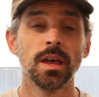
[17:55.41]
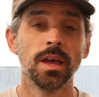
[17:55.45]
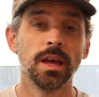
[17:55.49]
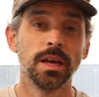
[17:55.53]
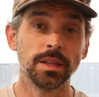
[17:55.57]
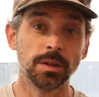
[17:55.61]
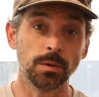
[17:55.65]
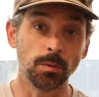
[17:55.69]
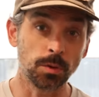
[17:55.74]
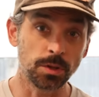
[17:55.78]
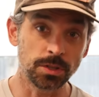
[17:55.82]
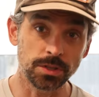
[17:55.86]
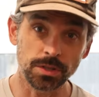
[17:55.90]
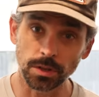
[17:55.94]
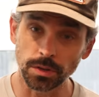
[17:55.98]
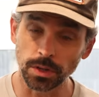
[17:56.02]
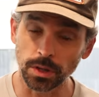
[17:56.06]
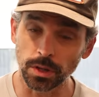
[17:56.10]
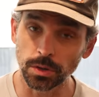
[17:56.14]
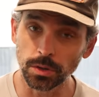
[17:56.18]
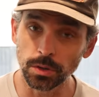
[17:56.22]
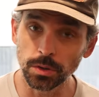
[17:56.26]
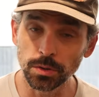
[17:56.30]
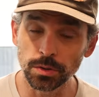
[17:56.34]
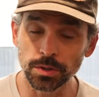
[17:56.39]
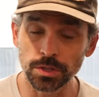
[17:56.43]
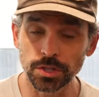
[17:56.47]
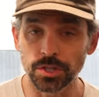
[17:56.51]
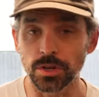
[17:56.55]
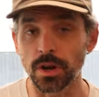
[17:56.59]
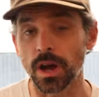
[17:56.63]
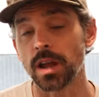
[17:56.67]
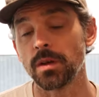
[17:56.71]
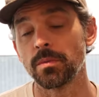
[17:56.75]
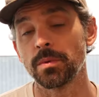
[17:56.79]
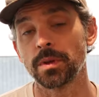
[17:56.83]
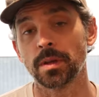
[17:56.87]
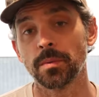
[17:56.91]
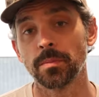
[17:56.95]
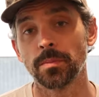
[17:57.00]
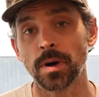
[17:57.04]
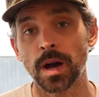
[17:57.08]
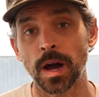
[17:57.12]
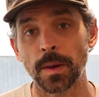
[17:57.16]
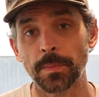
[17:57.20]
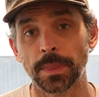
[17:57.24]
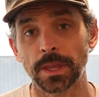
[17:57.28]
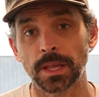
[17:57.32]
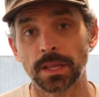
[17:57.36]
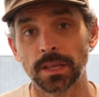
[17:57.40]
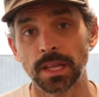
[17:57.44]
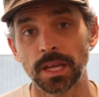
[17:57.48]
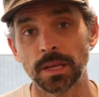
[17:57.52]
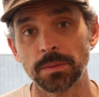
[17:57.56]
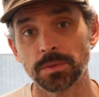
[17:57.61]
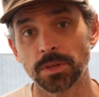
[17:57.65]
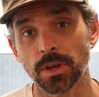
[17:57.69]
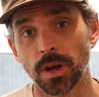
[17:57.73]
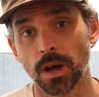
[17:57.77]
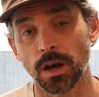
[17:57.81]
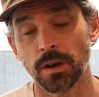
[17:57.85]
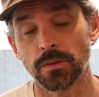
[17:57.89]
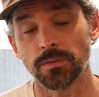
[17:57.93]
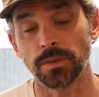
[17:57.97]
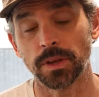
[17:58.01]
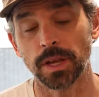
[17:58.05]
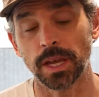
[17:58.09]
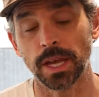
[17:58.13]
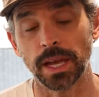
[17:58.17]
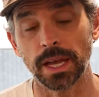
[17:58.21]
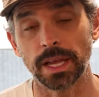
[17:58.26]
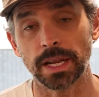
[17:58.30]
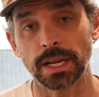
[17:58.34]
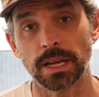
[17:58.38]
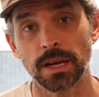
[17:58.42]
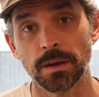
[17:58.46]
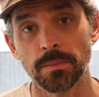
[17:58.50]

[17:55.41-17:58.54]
And then once all the glue is dry, we can pop the clamps off and